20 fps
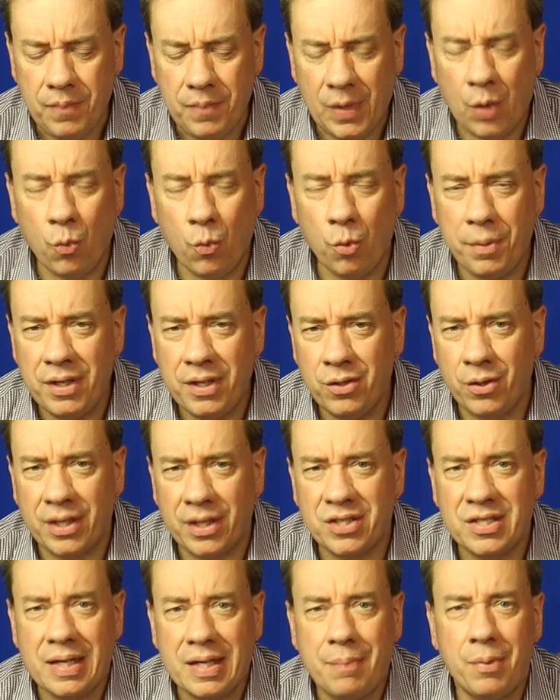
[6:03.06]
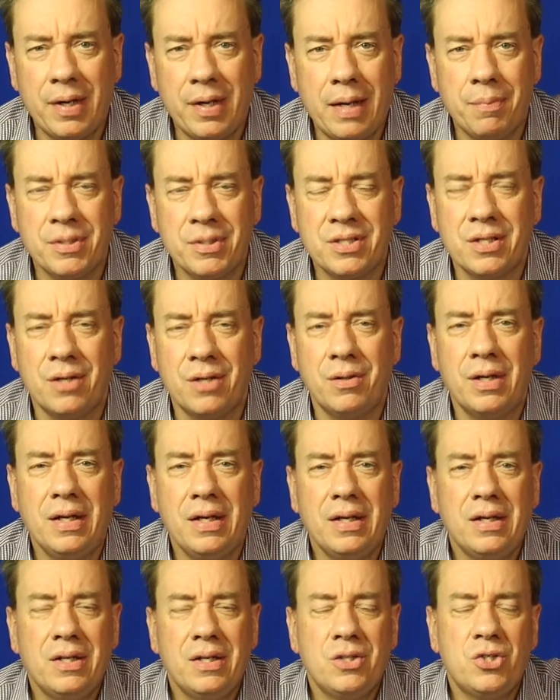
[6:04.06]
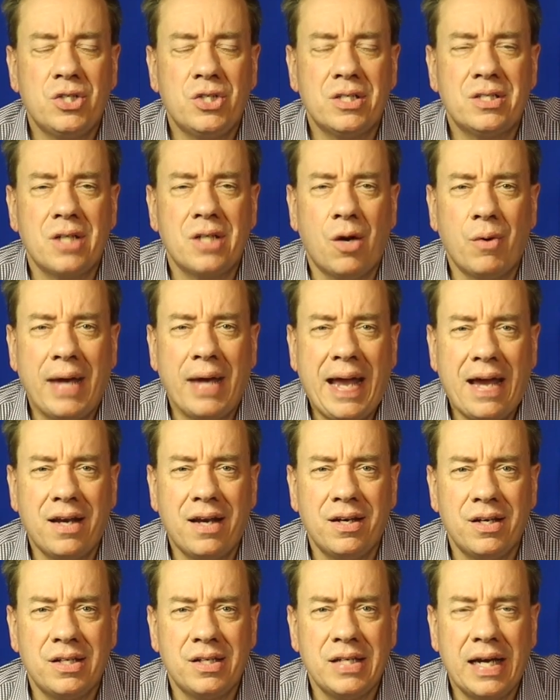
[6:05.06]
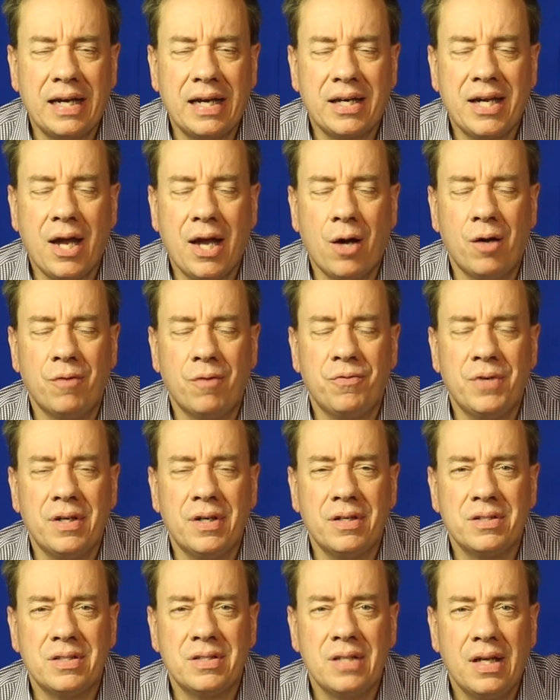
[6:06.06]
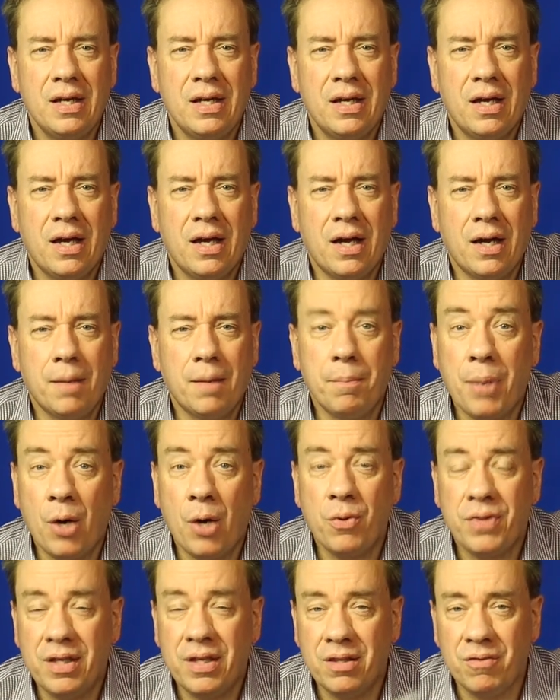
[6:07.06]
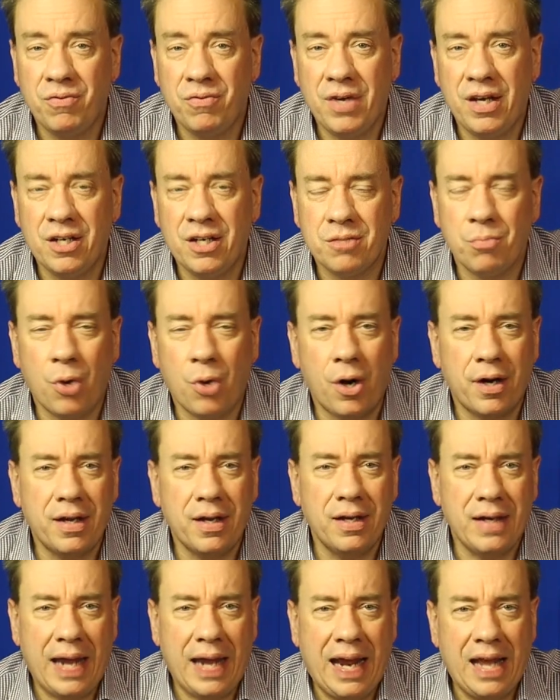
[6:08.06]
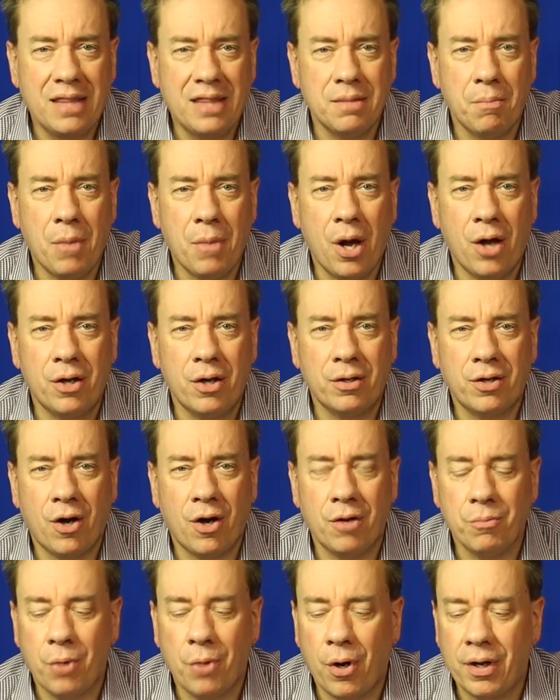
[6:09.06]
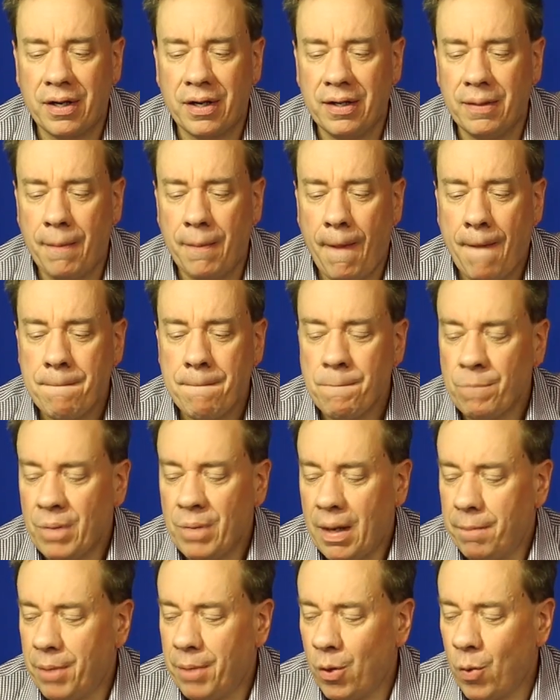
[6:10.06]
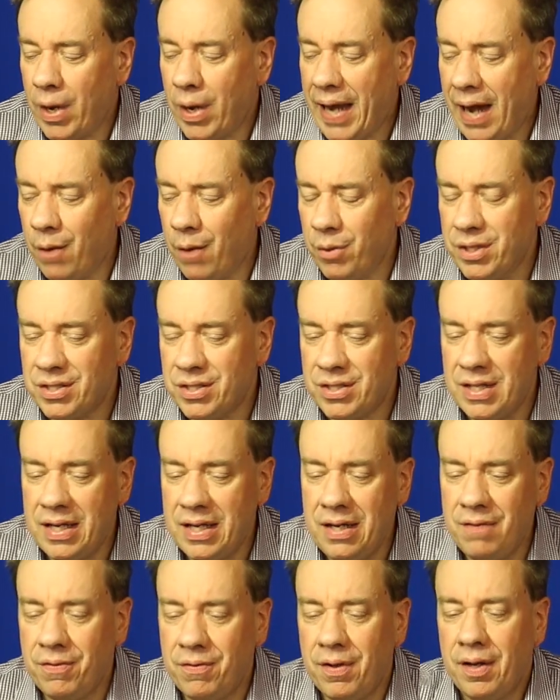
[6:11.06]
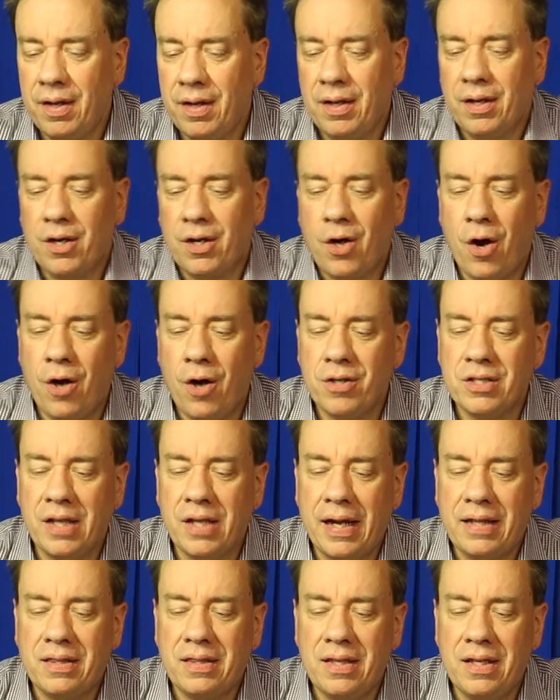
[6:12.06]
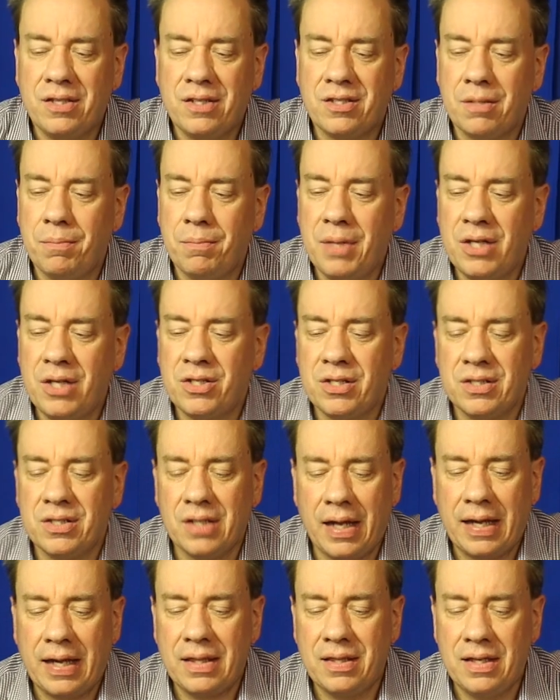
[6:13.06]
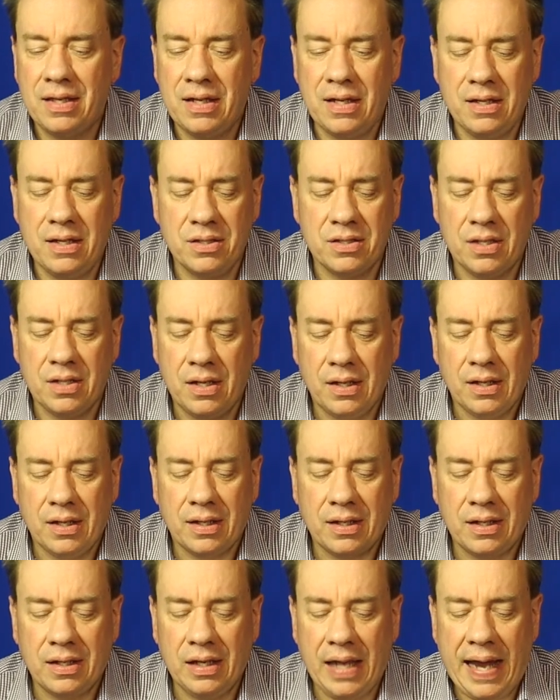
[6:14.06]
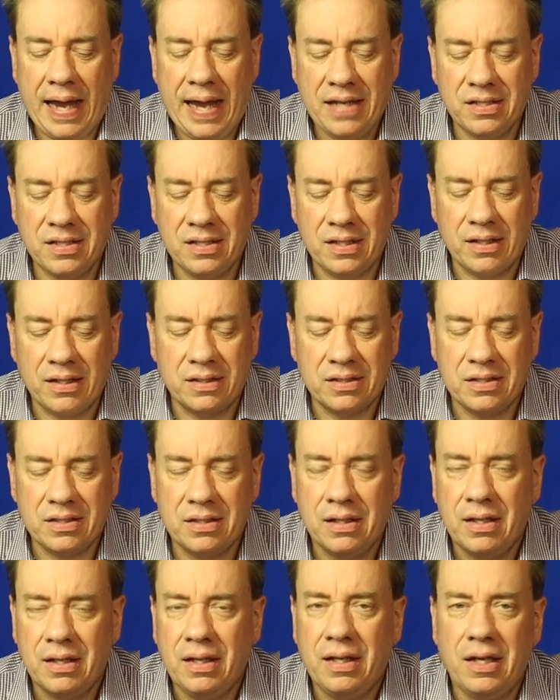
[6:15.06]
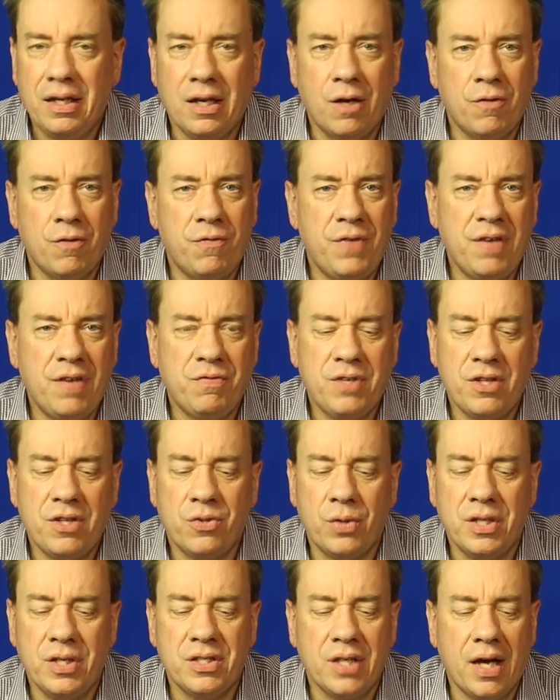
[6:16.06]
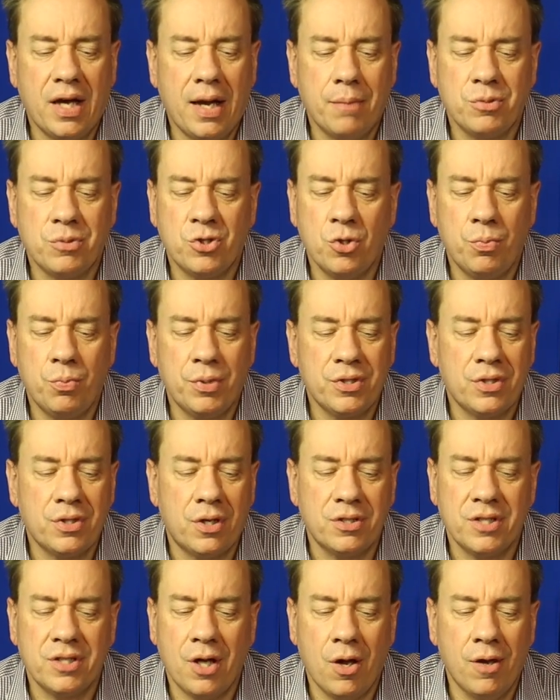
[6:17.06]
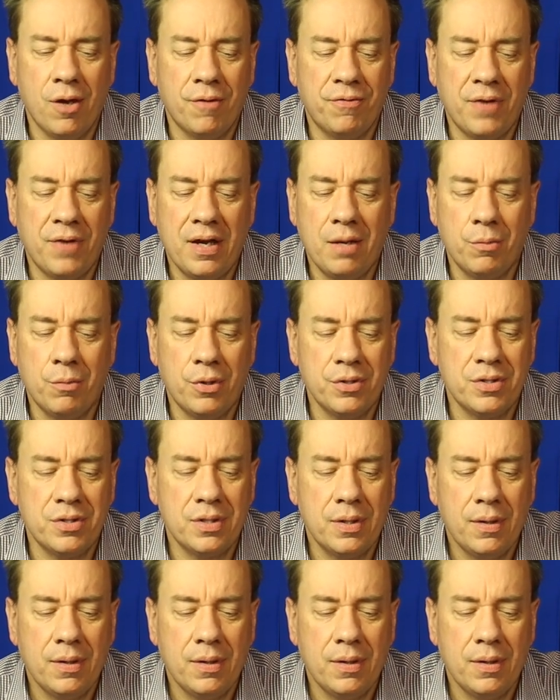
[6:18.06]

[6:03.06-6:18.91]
We'll be doing a separate episode just on how to detect counterfeits, both in the vintage market and the modern card market. But when I receive cards like these, submissions like these, classics, 53 Topps Superstars, Hall of Famers,